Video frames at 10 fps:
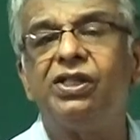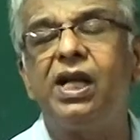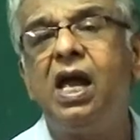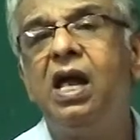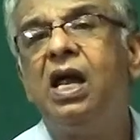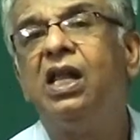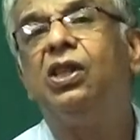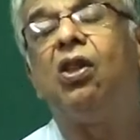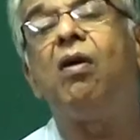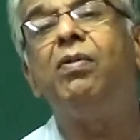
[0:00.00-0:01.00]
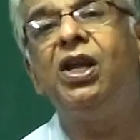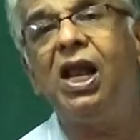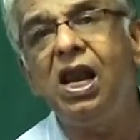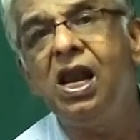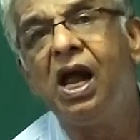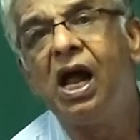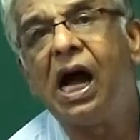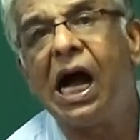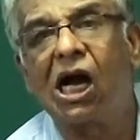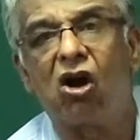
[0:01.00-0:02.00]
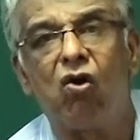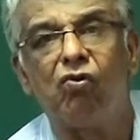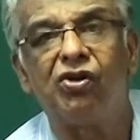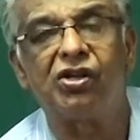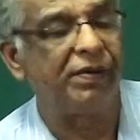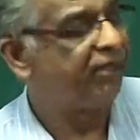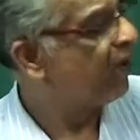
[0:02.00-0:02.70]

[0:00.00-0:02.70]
is a nominal account.